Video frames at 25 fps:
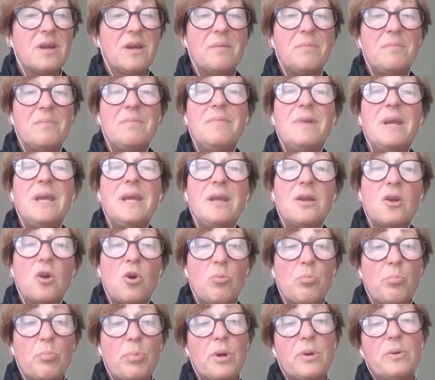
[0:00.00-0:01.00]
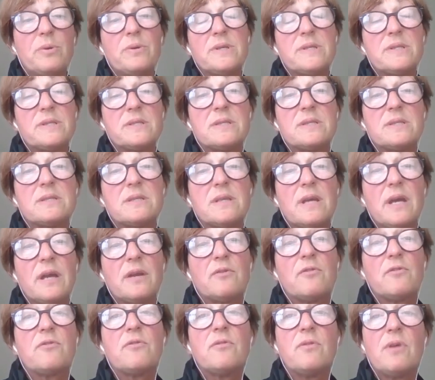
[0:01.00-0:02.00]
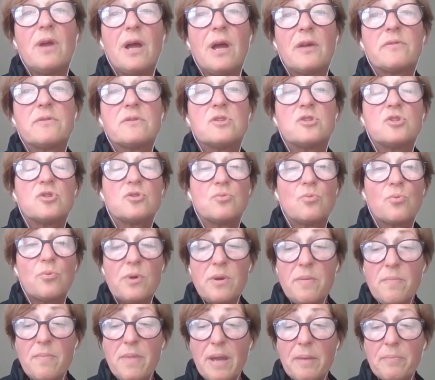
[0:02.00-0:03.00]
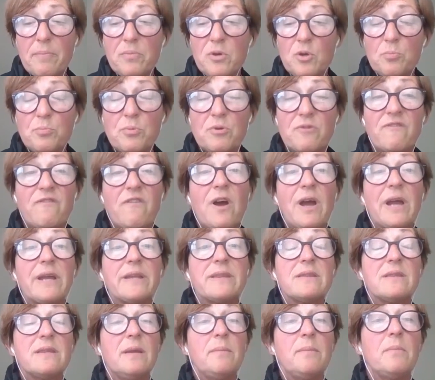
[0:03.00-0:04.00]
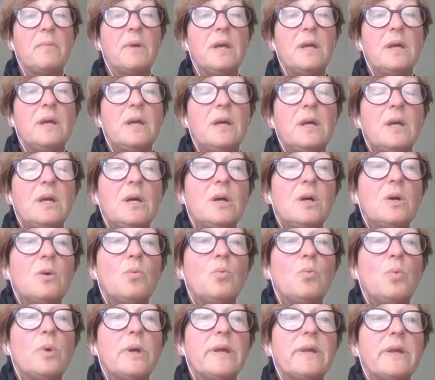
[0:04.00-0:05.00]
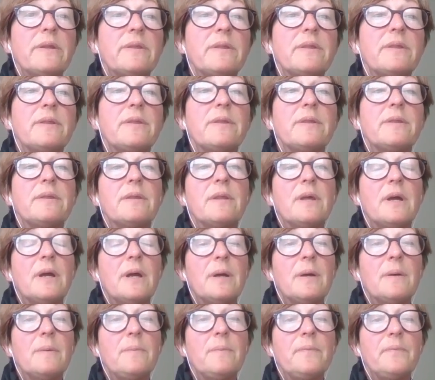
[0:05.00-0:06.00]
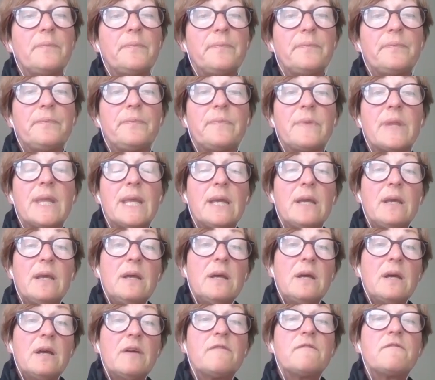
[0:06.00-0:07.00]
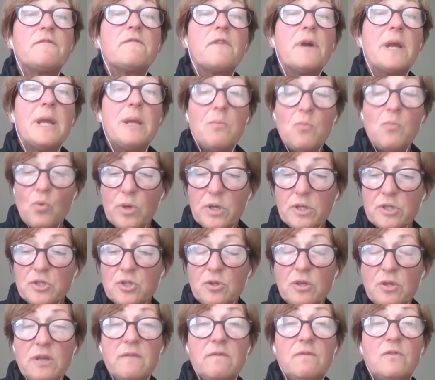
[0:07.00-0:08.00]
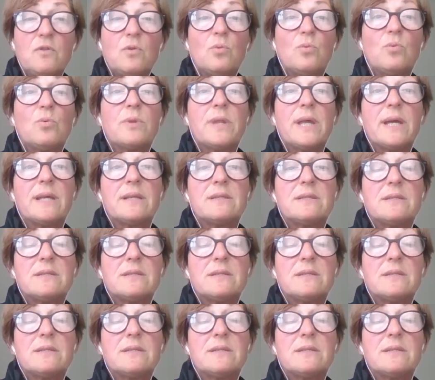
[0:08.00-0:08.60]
many components, and throughout the story map you provide them with a framework to give you all that